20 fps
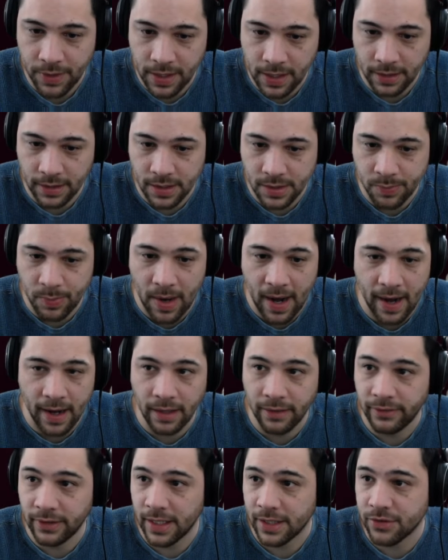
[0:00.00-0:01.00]
get this pile
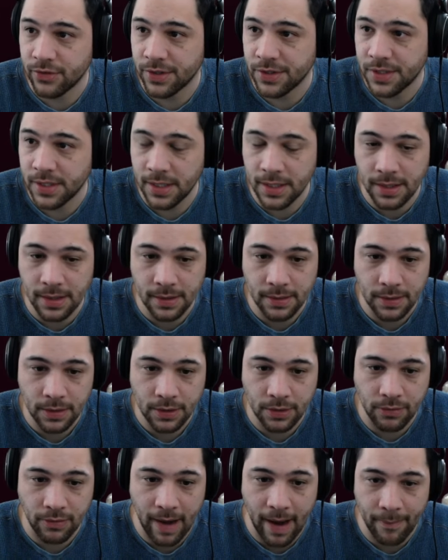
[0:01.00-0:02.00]
of electricity
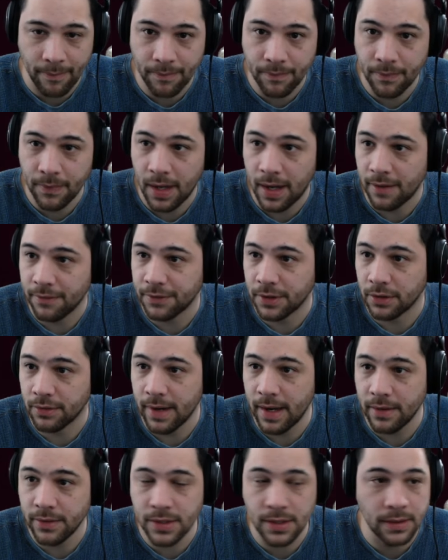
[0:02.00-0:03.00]
crap off the
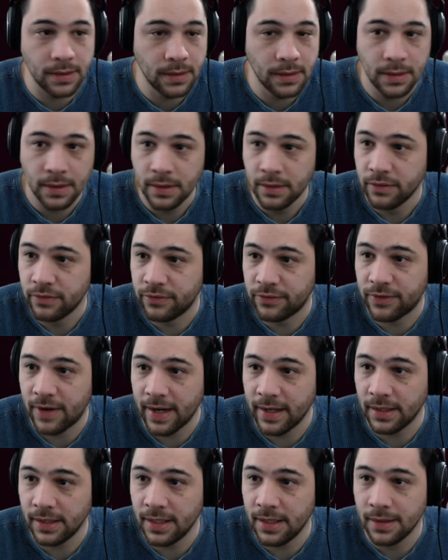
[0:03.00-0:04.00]
ground.
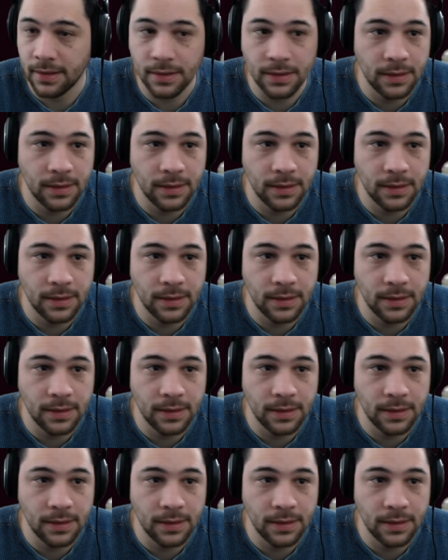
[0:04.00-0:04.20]
Finally.